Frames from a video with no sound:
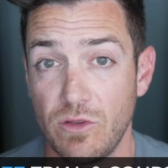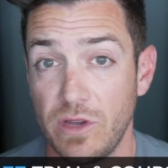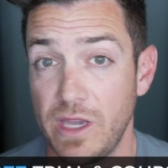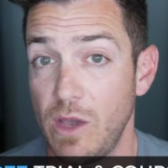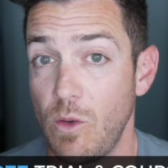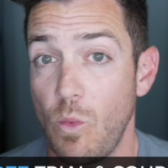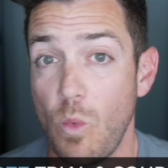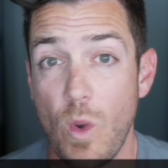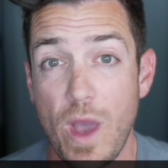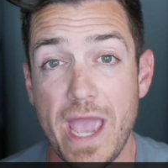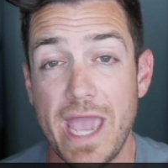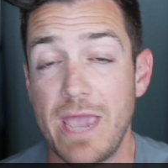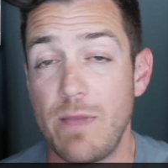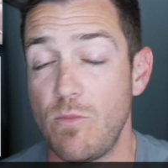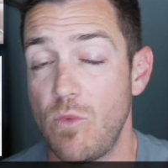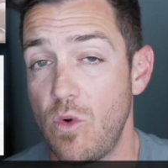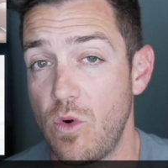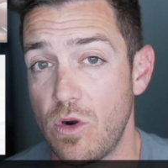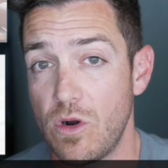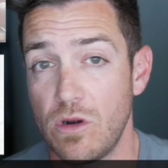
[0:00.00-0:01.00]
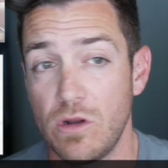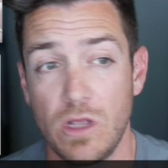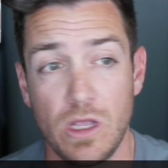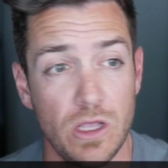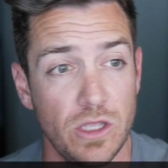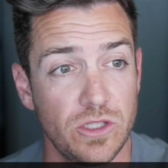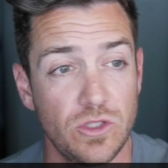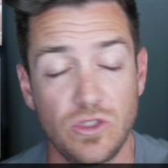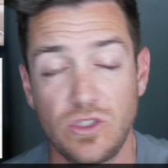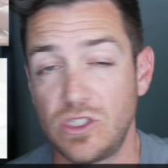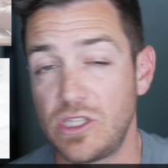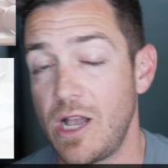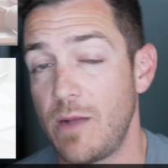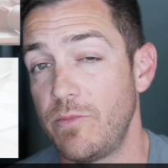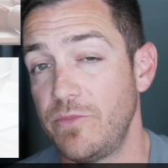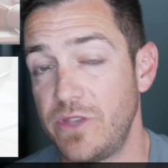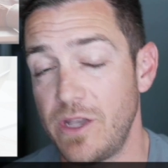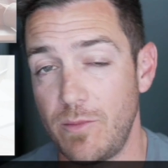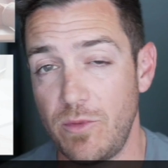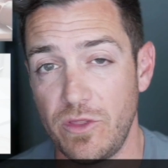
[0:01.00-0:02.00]
You'll get way more,
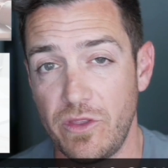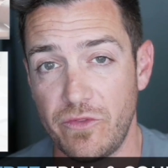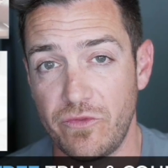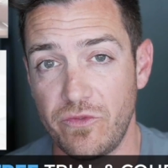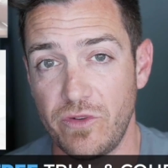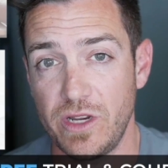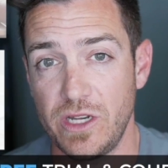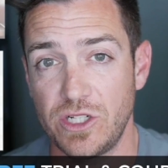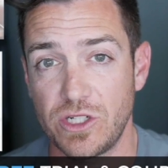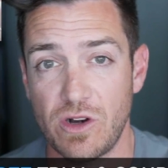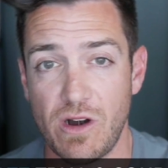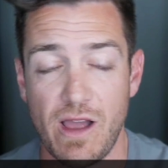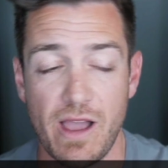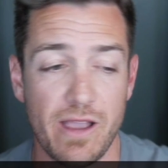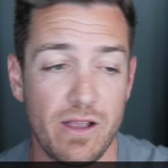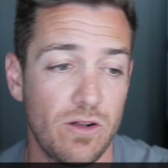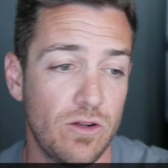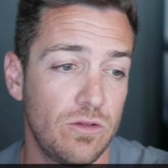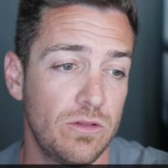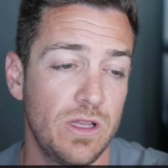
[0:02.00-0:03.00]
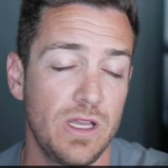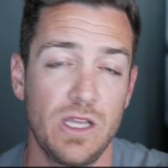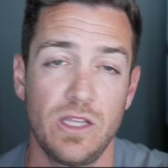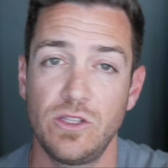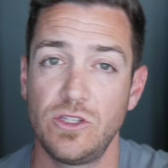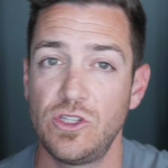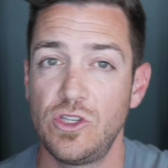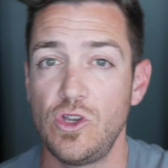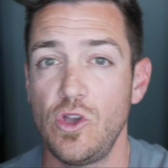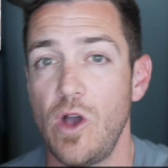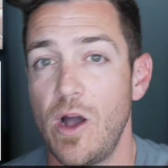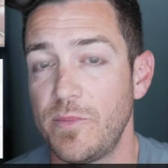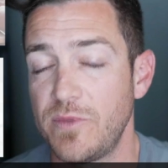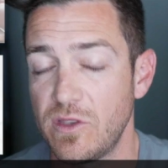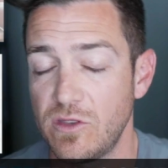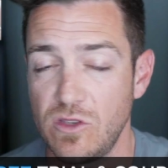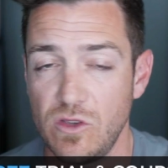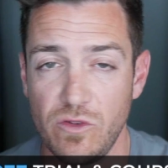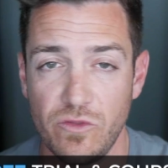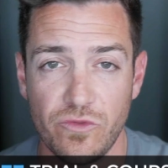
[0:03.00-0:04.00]
double the free trial,
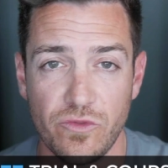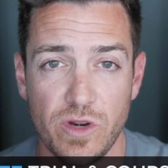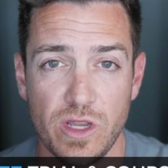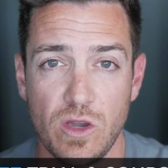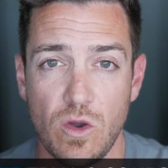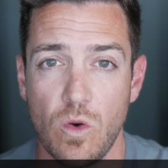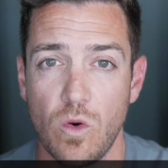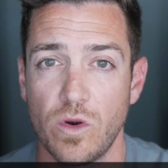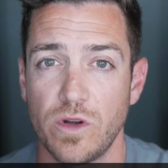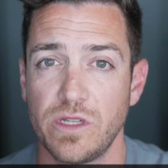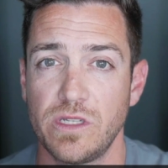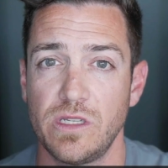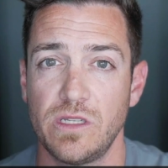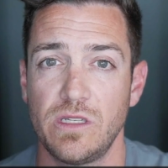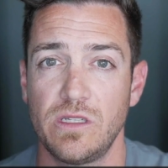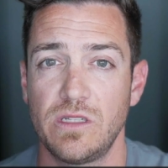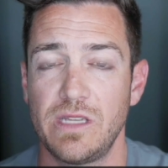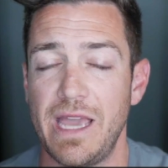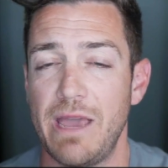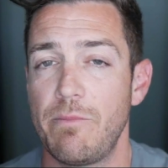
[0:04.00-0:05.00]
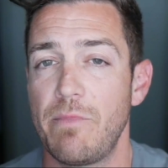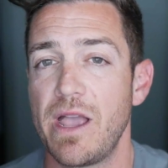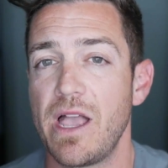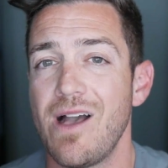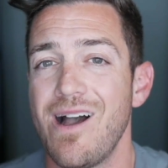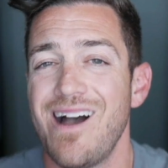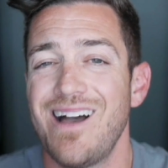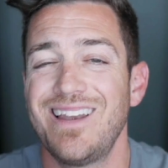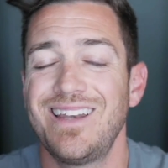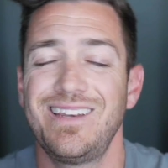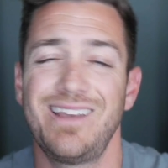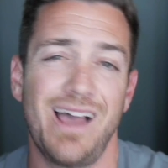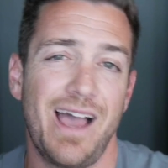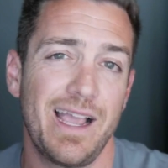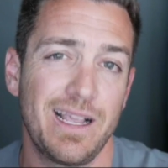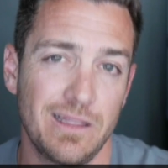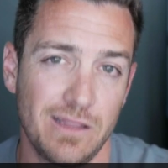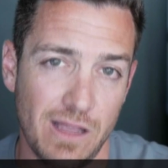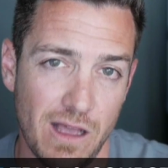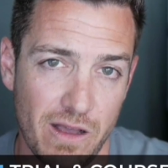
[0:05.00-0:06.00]
up to two free courses, and my
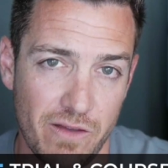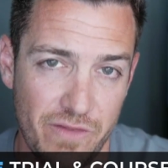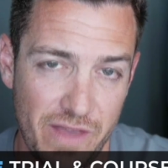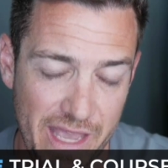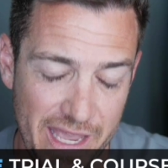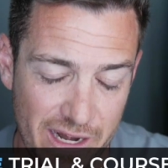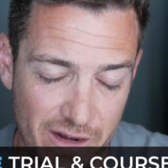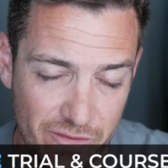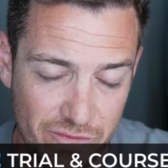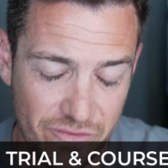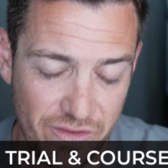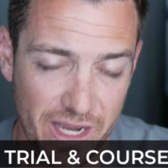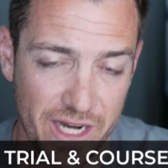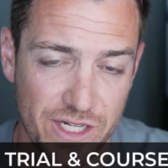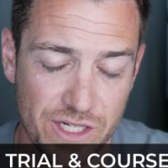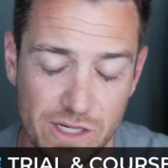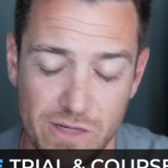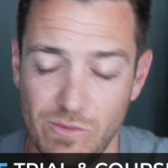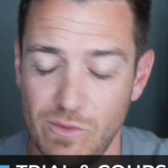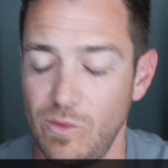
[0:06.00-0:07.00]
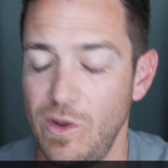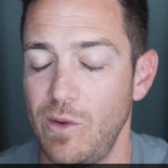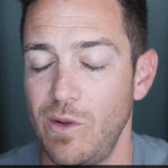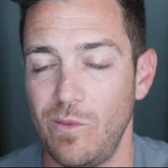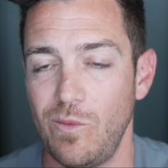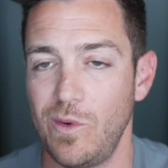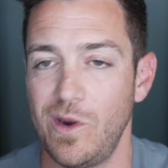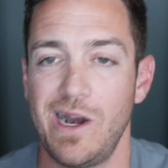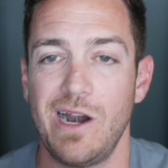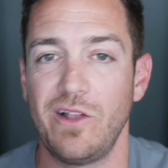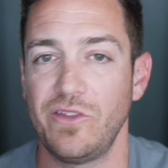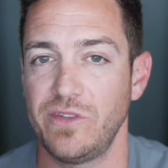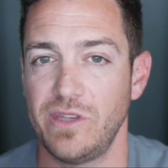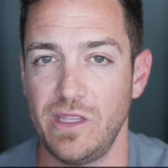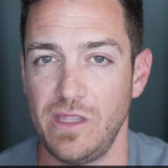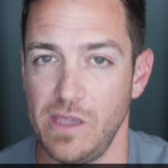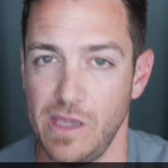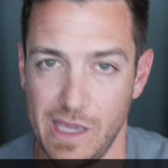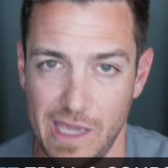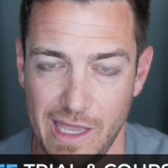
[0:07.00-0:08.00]
undying love and affection. Well, where else
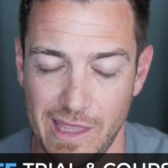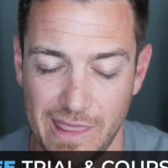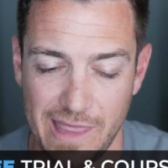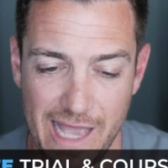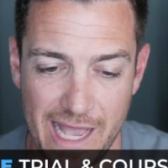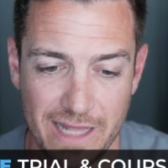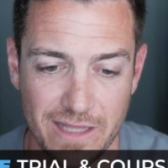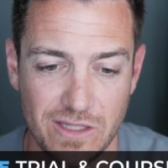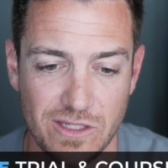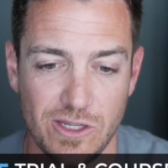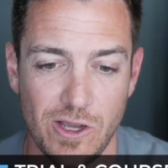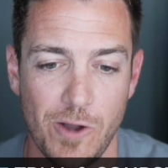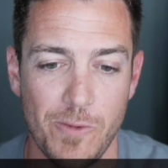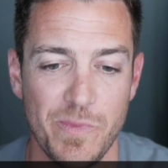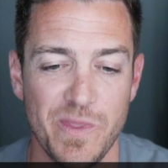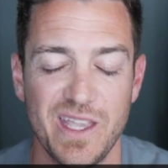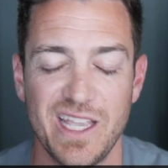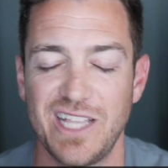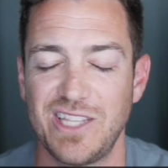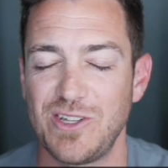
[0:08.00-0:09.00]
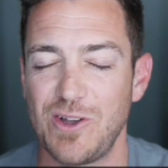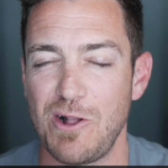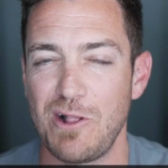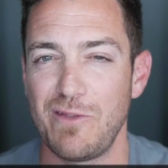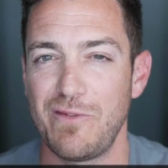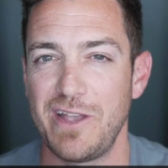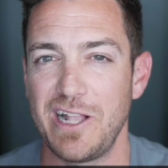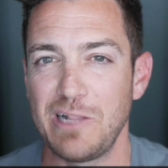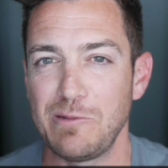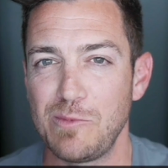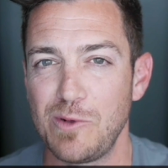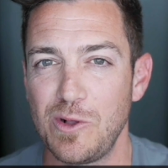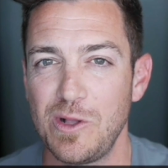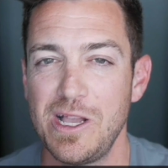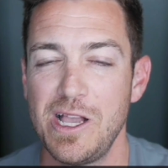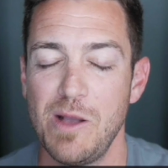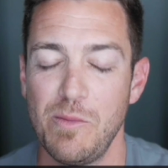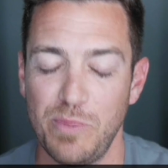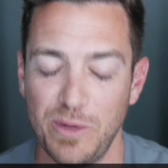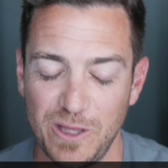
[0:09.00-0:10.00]
can you get that? So it's all
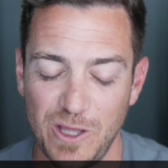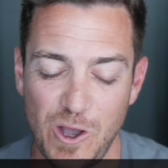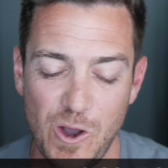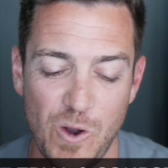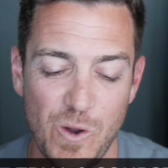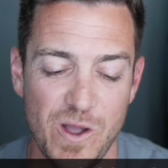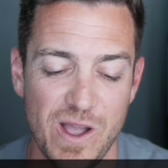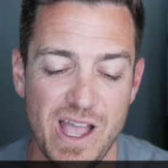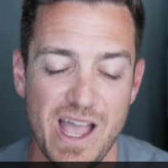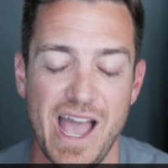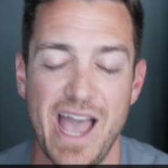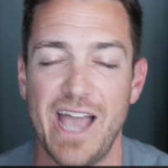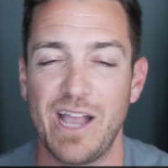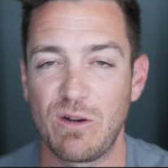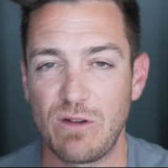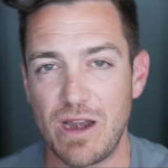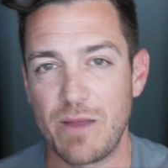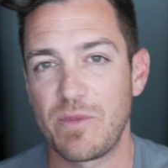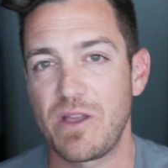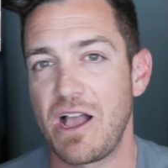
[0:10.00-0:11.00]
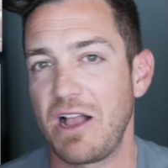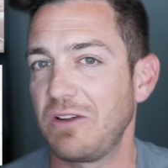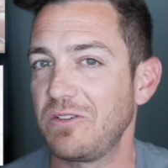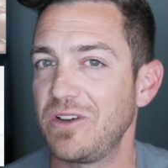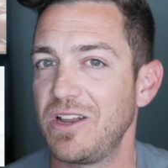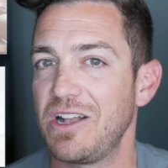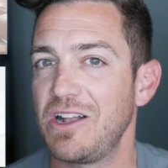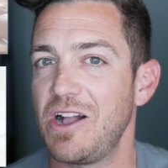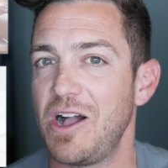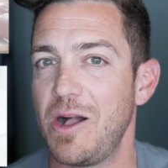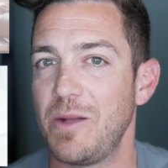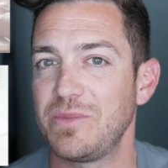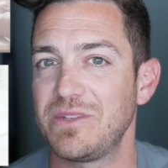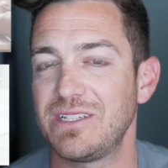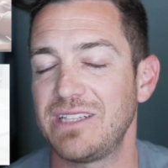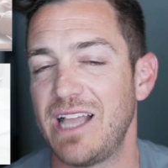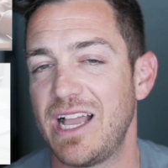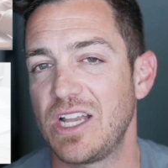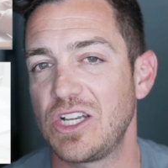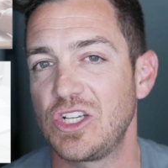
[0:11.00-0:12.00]
available below at
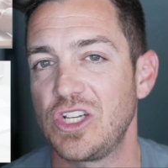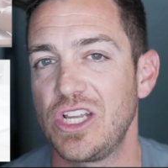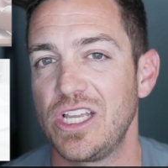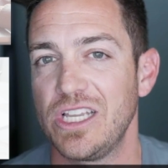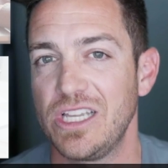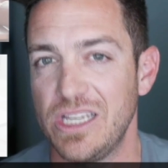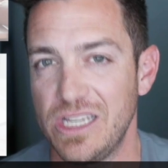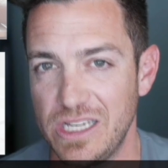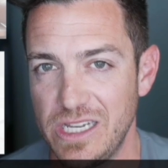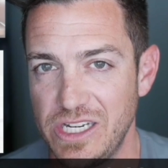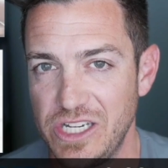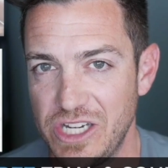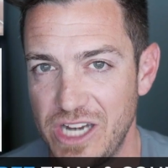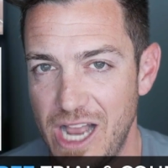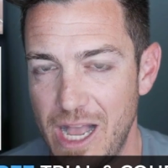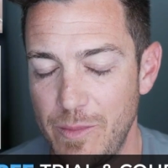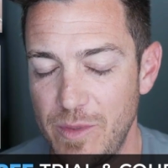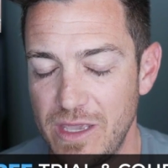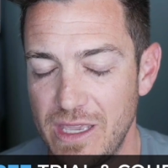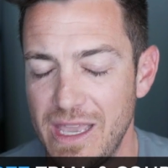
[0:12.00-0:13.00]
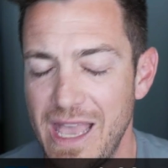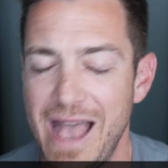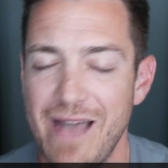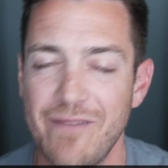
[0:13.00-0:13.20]
grahamcochran.com/Kajabi.